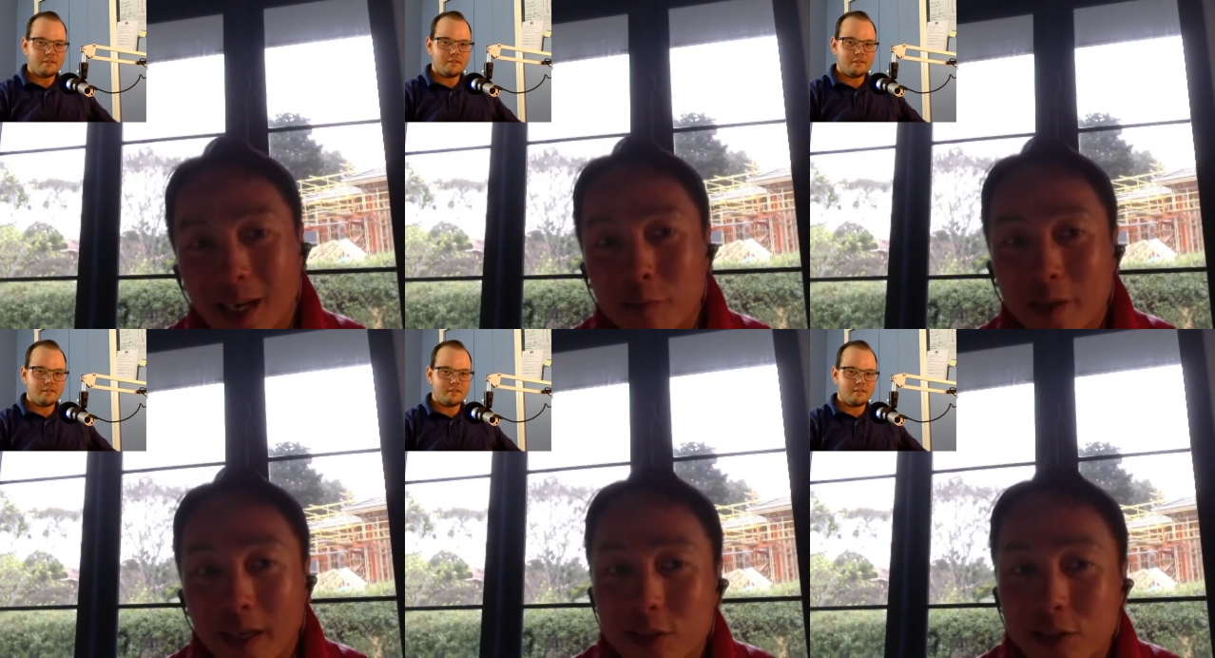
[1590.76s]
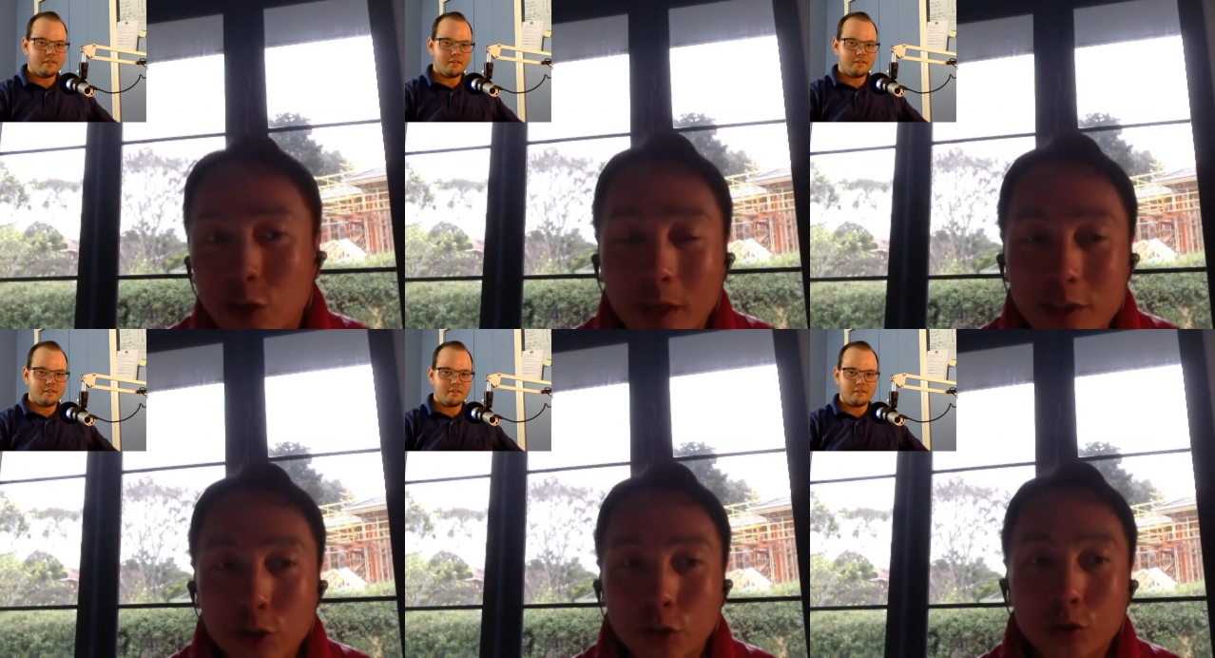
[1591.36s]
Speaker 1: I think it's
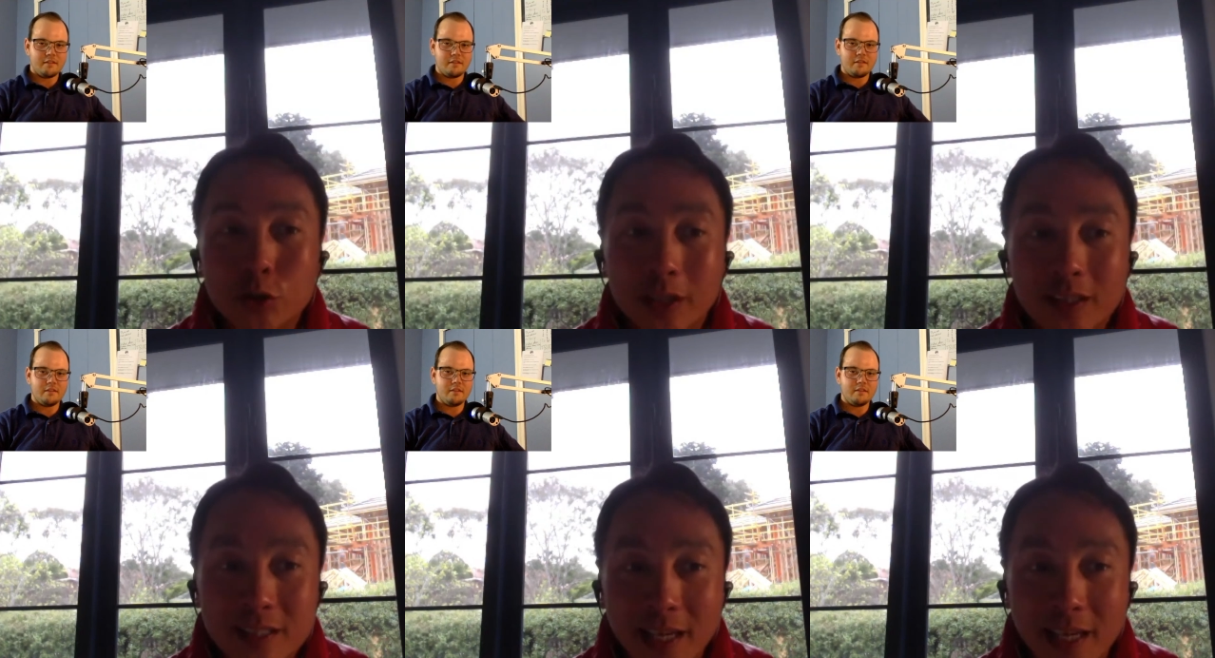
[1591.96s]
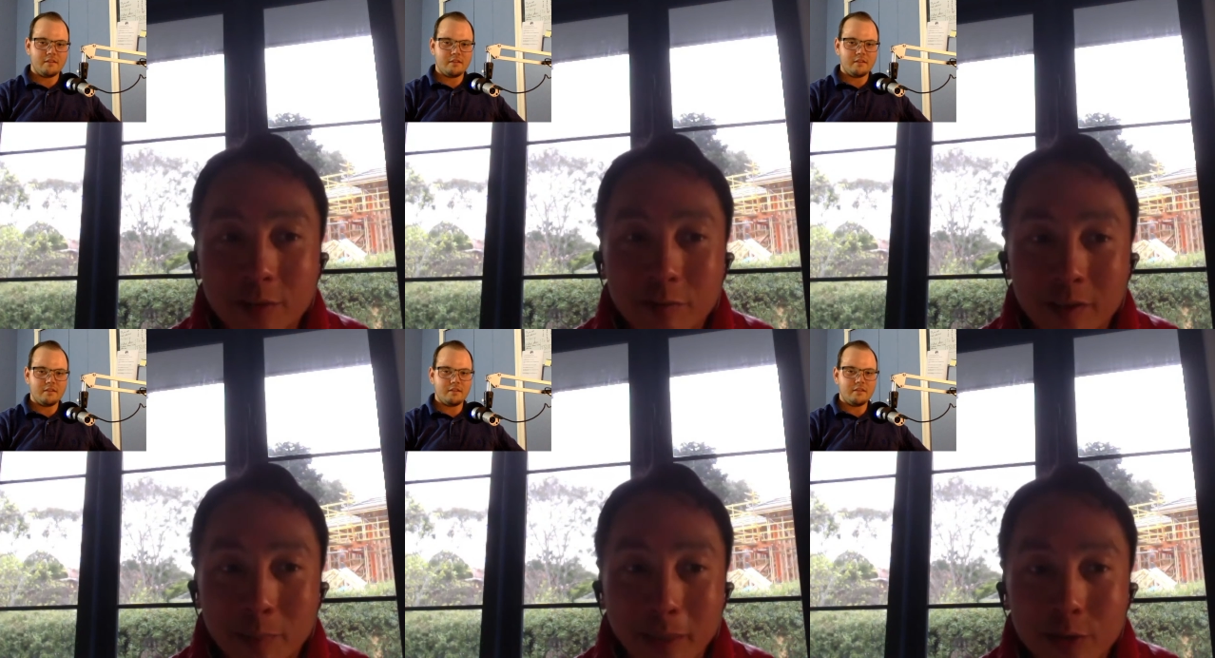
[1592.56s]
always good to understand the
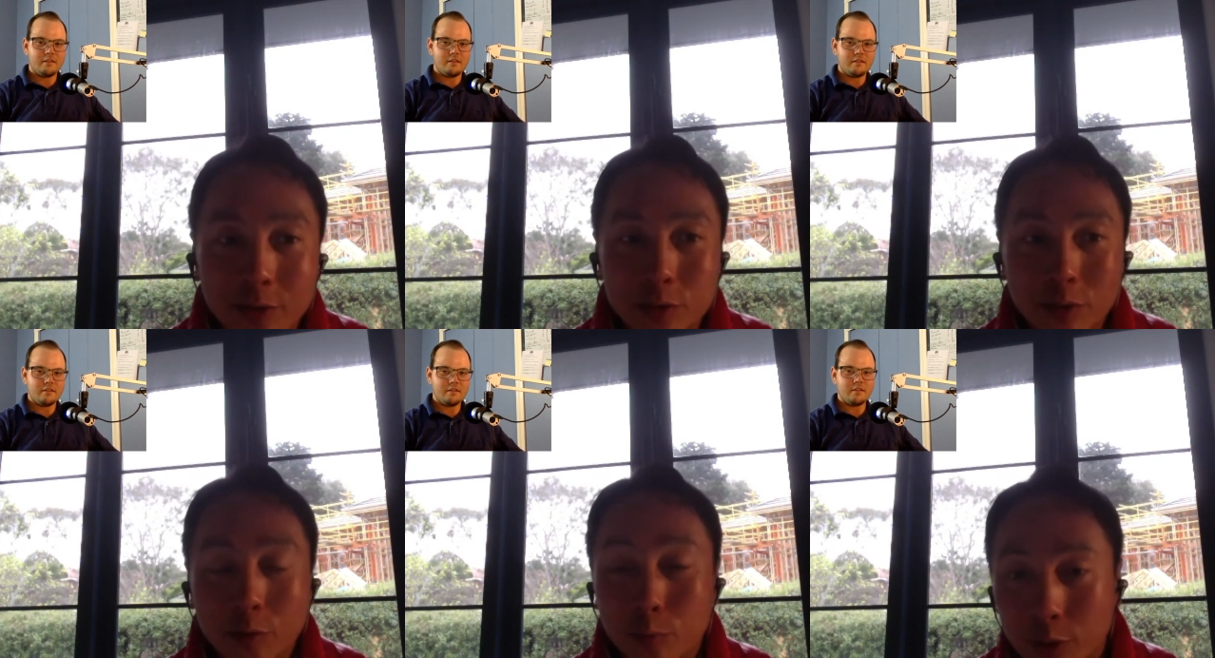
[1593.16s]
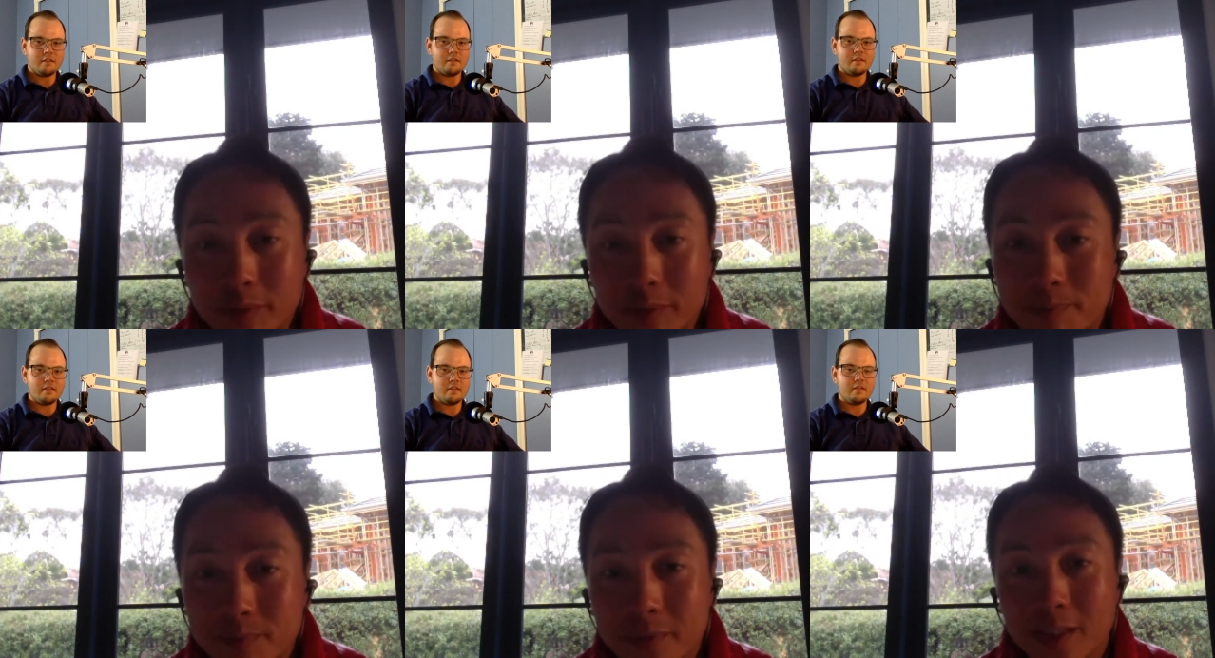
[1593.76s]
fundamentals of the world
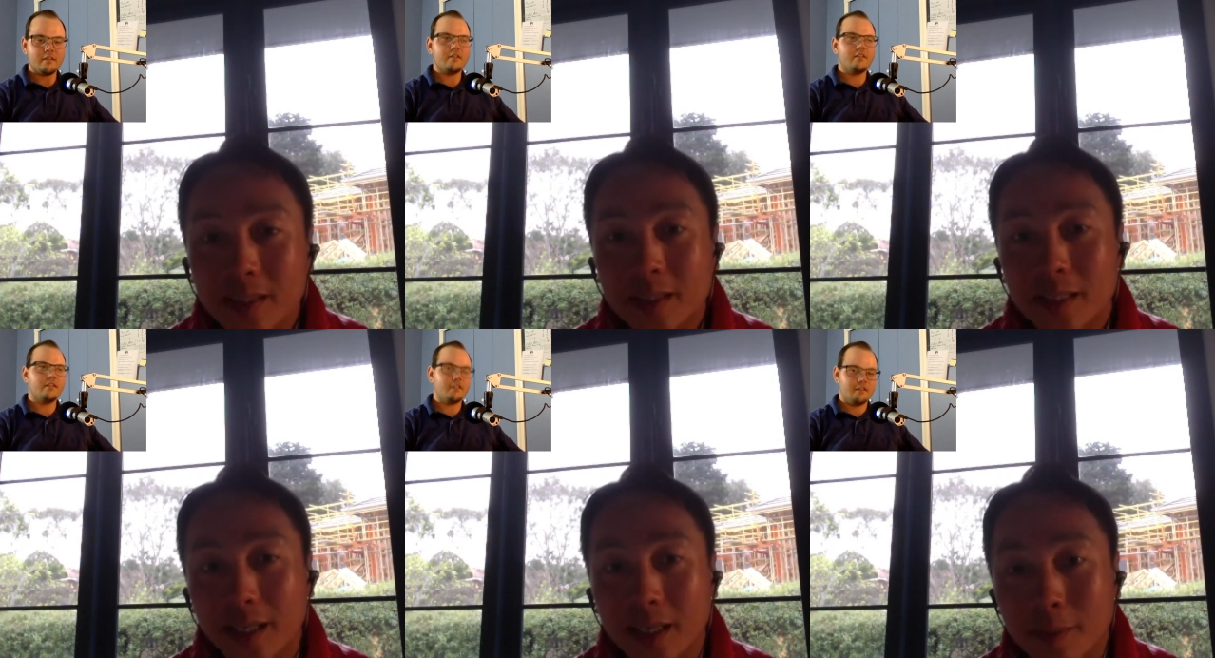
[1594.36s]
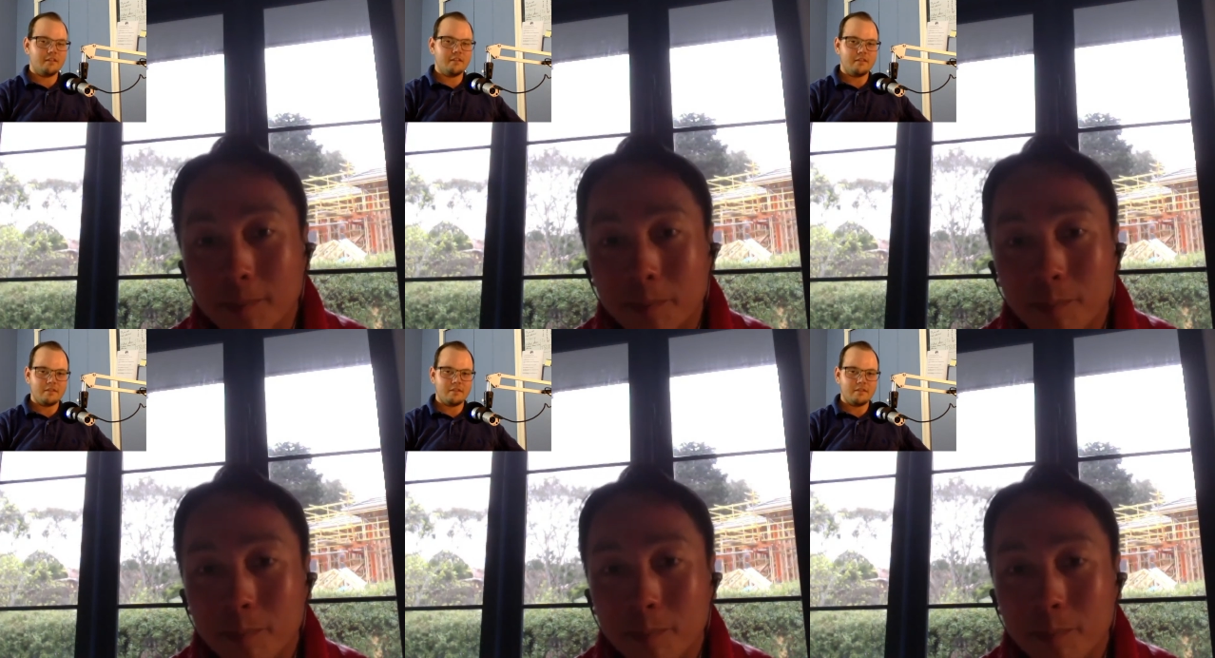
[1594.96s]
uh,